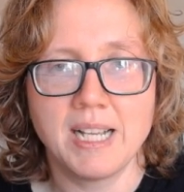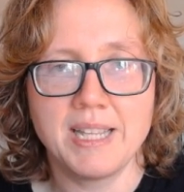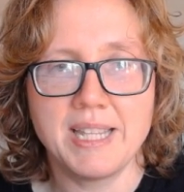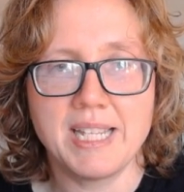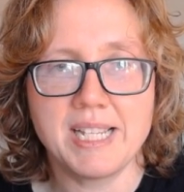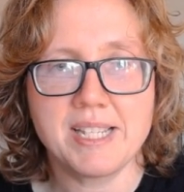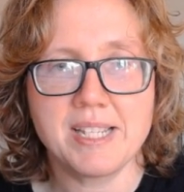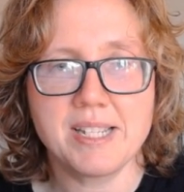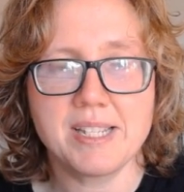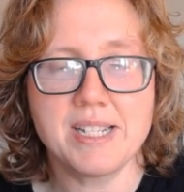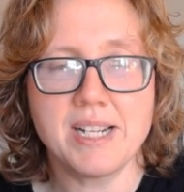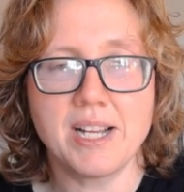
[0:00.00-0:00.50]

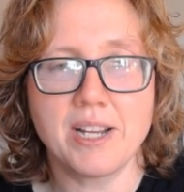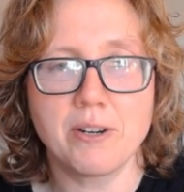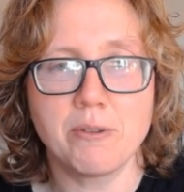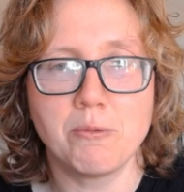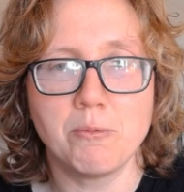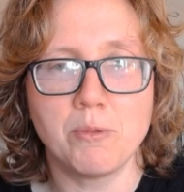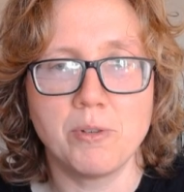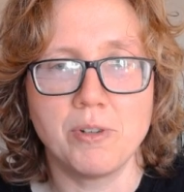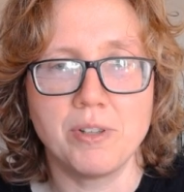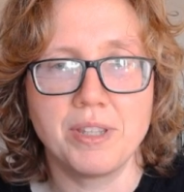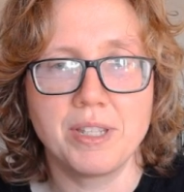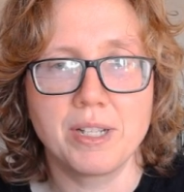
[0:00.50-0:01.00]
This is not a
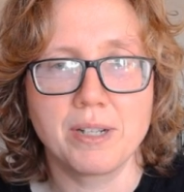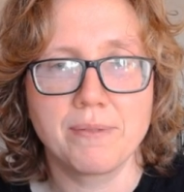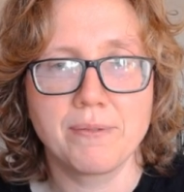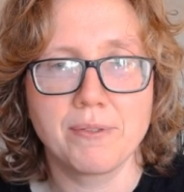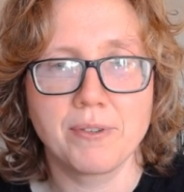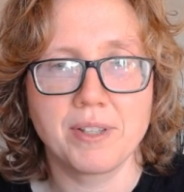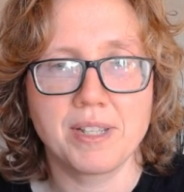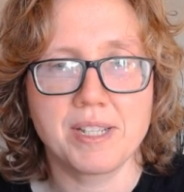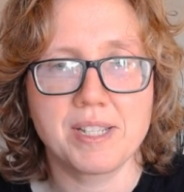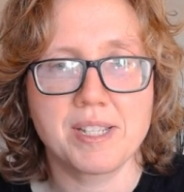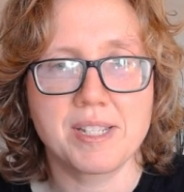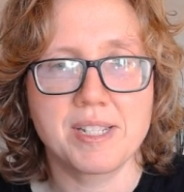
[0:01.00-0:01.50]
1,
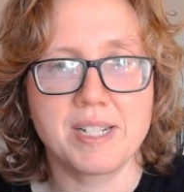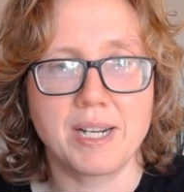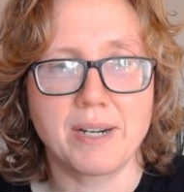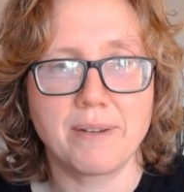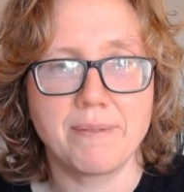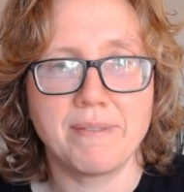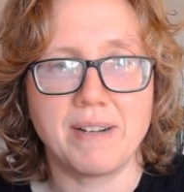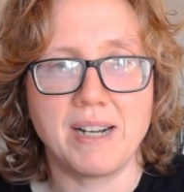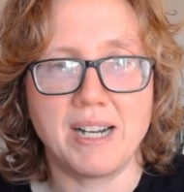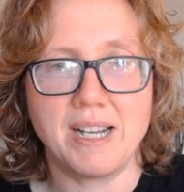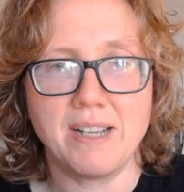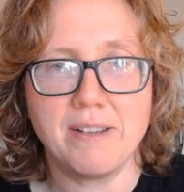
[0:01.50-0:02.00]
therefore this is not a
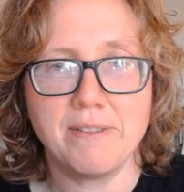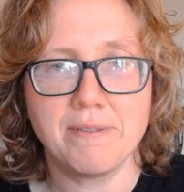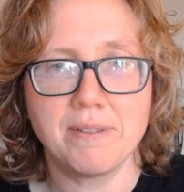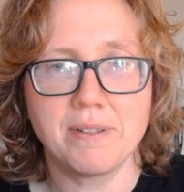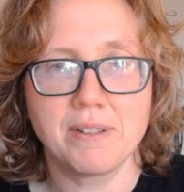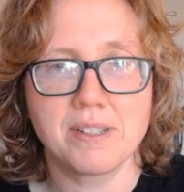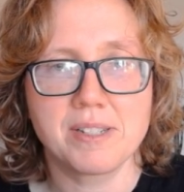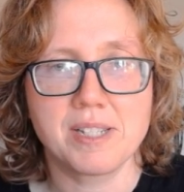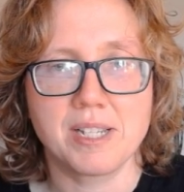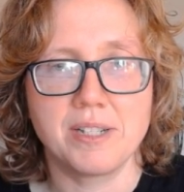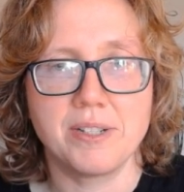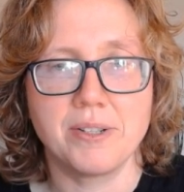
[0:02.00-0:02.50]
5,
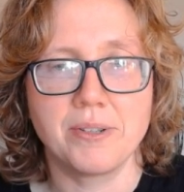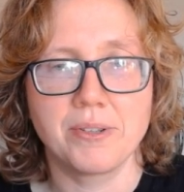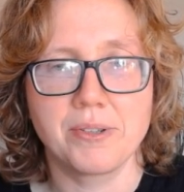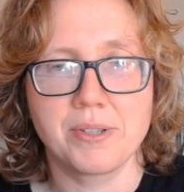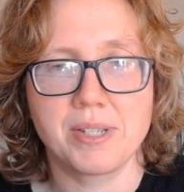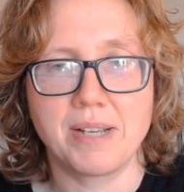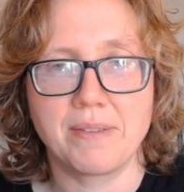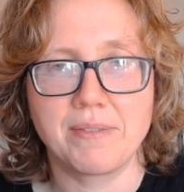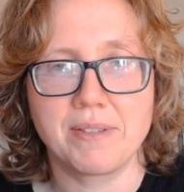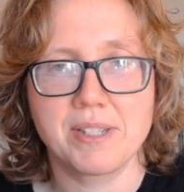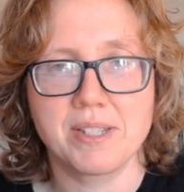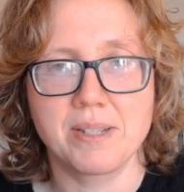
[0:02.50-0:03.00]
because I know those
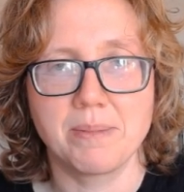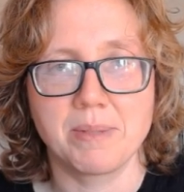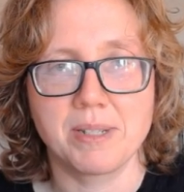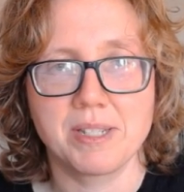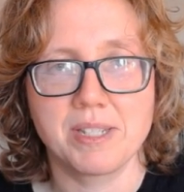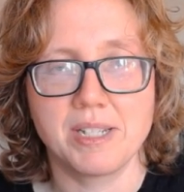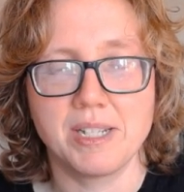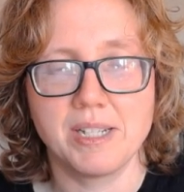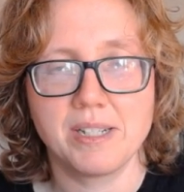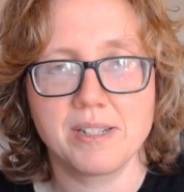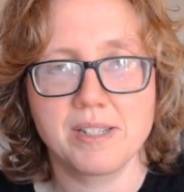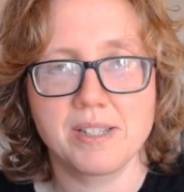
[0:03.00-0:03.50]
have to sum to
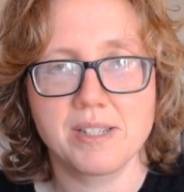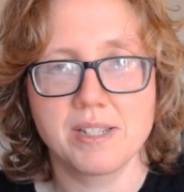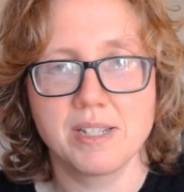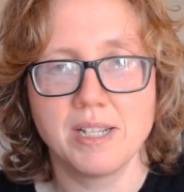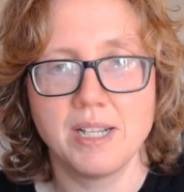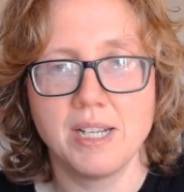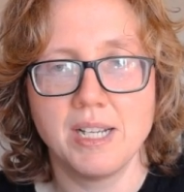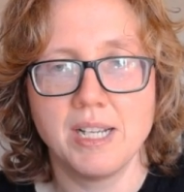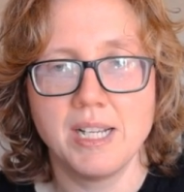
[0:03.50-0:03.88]
6.